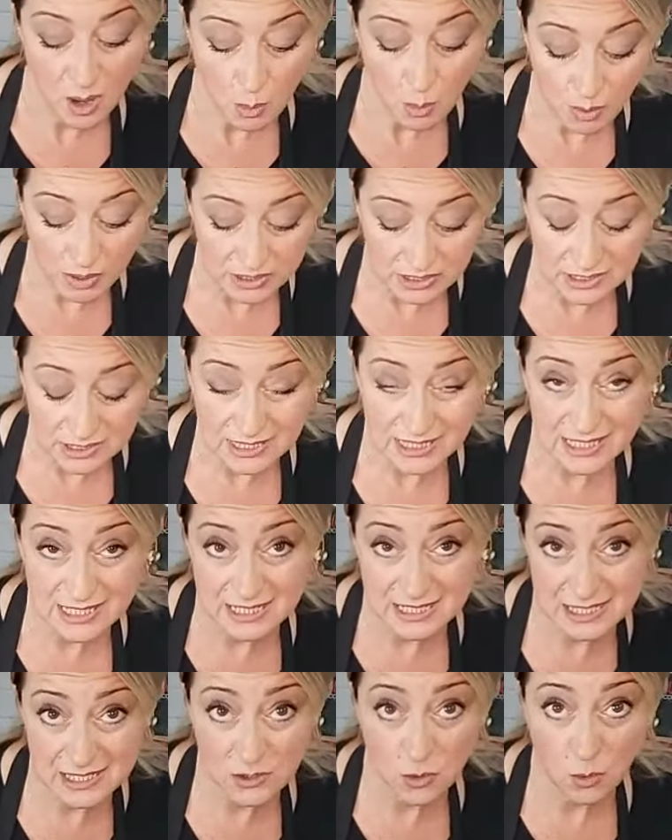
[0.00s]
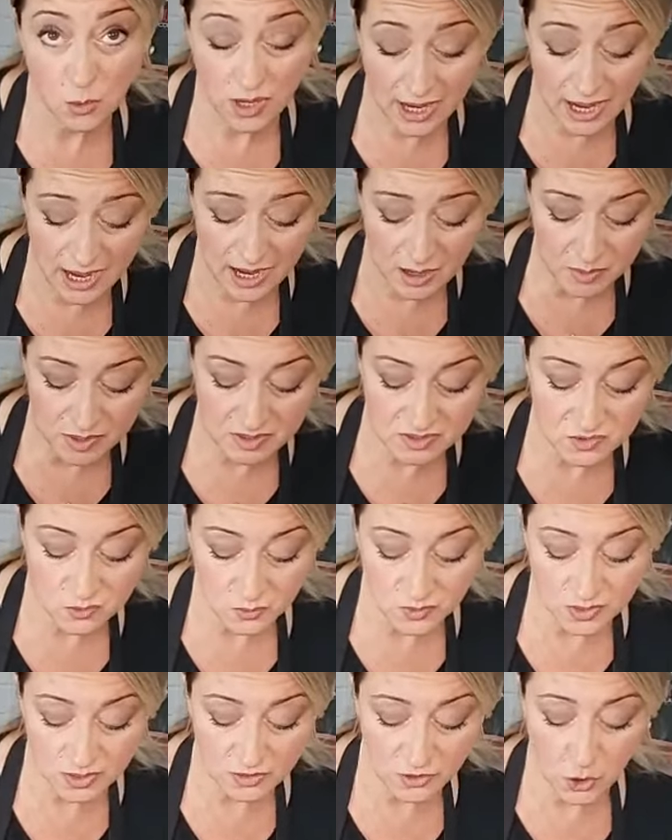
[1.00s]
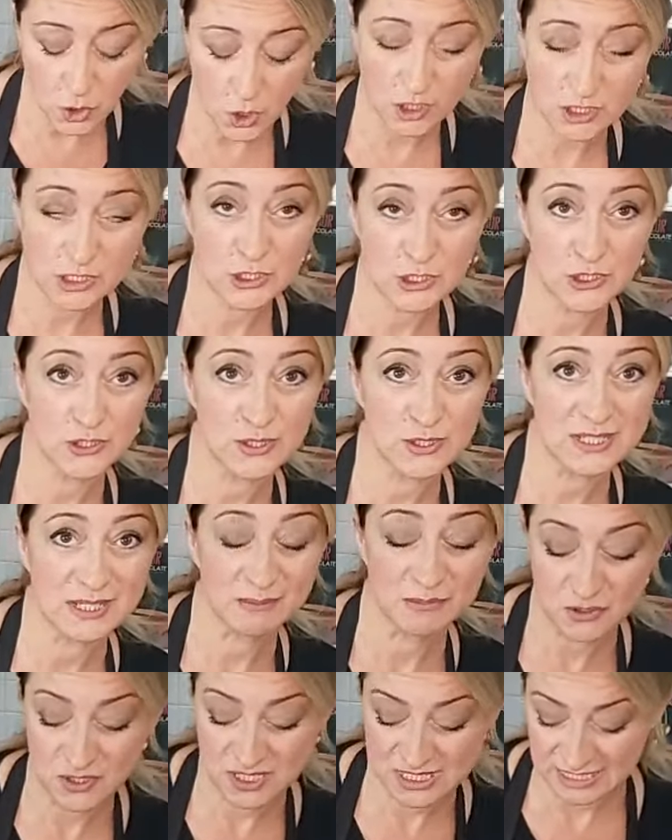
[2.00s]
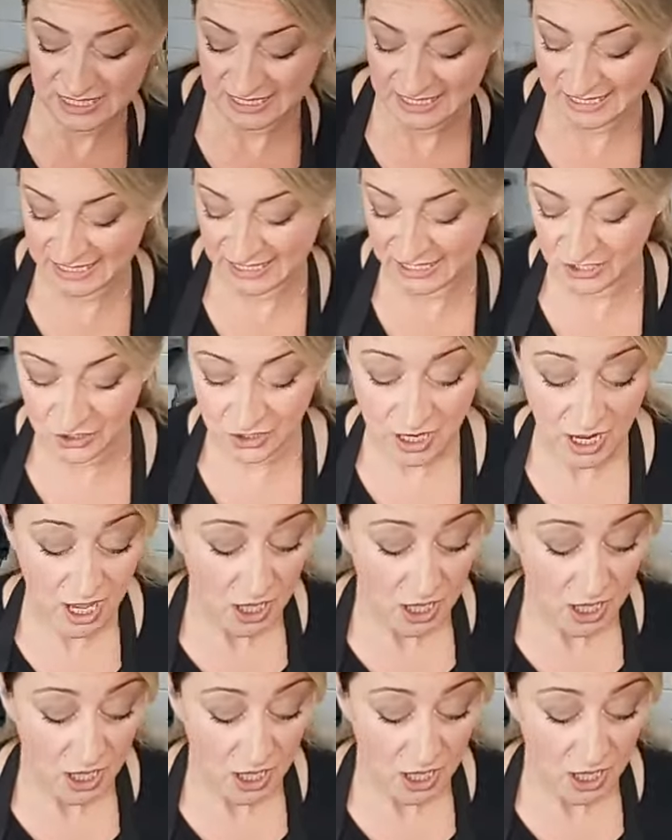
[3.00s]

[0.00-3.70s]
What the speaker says: But this is okay because we are going to do some drizzling here.